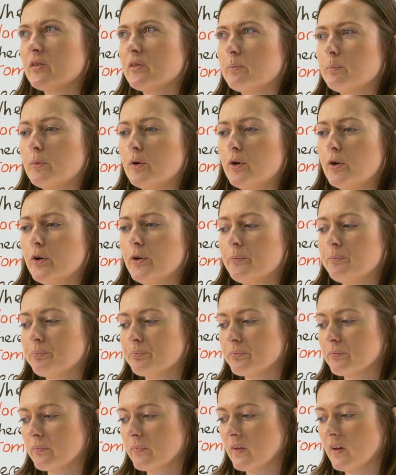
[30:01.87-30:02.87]
more
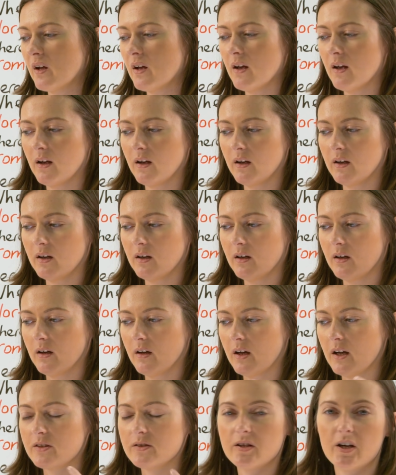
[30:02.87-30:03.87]

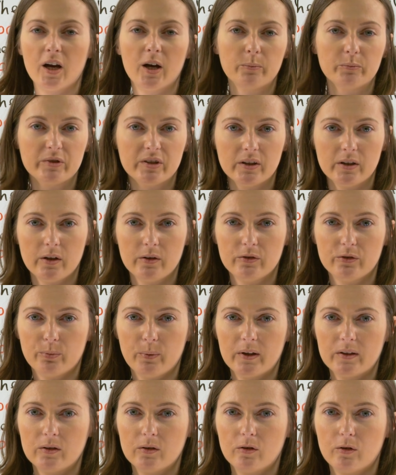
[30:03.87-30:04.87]
a term to use
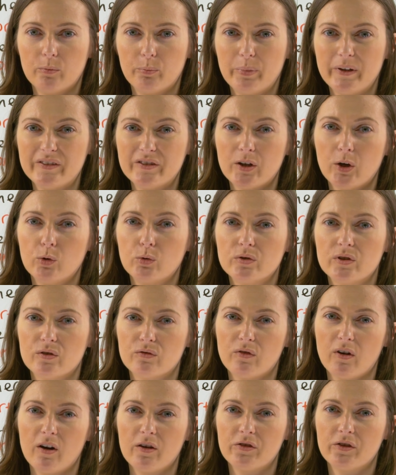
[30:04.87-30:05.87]
when you're a bit
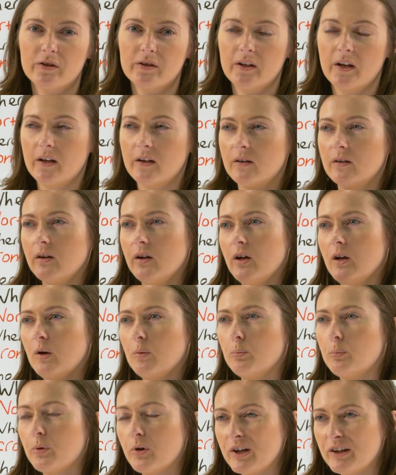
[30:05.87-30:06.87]
older rather than
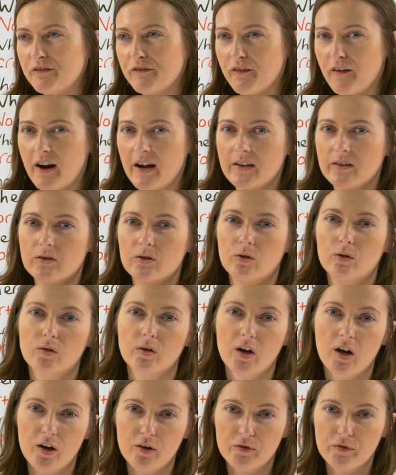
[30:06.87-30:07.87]
boyfriend or
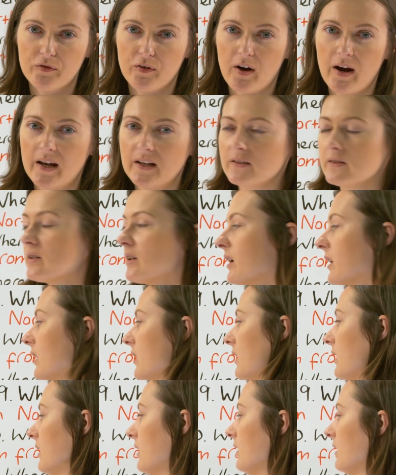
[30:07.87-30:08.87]
girlfriend.
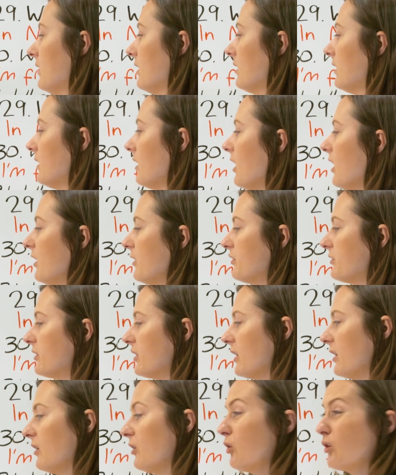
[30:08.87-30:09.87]
Or
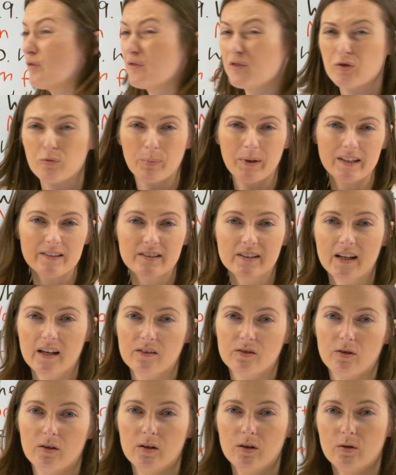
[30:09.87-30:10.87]
if you've been
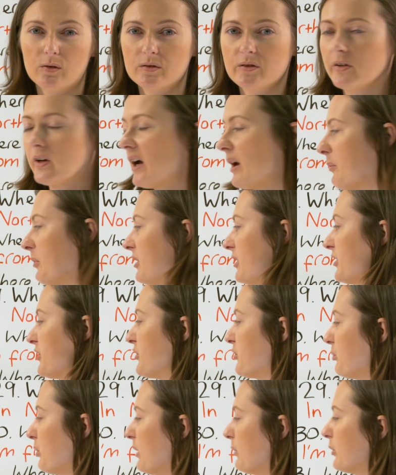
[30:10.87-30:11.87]
together a long time, a
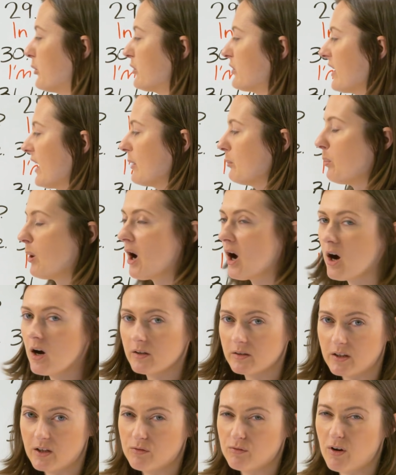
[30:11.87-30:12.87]
lot of people say
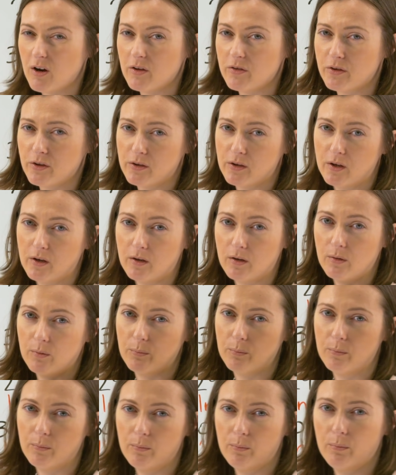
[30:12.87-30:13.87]
partner rather
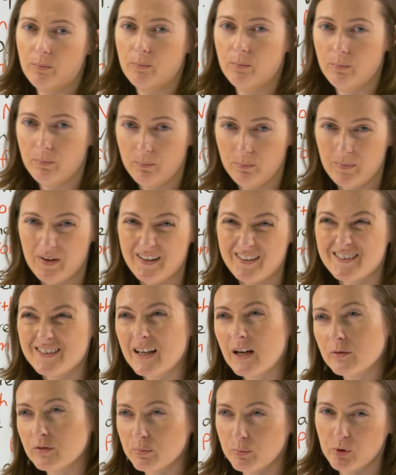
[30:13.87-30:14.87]
than, it
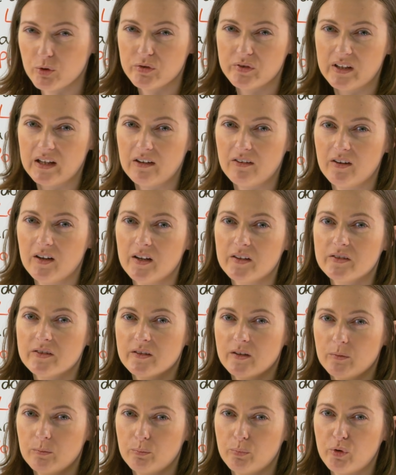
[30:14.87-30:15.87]
sounds more serious
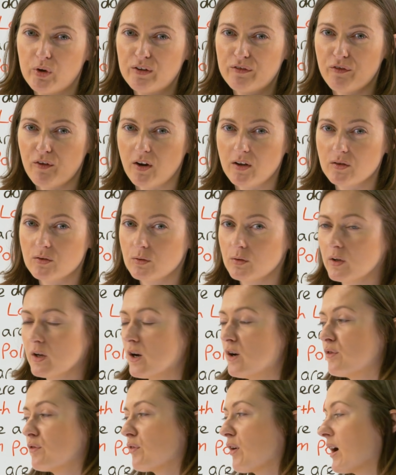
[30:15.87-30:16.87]
than boyfriend or
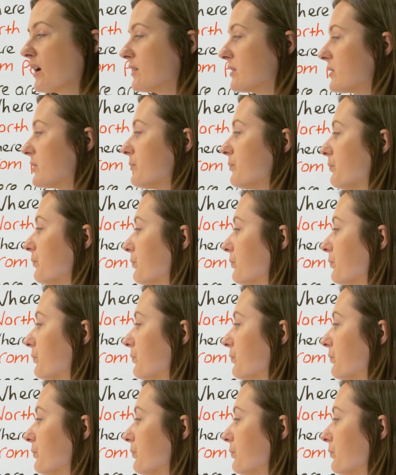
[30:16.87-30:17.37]
girlfriend.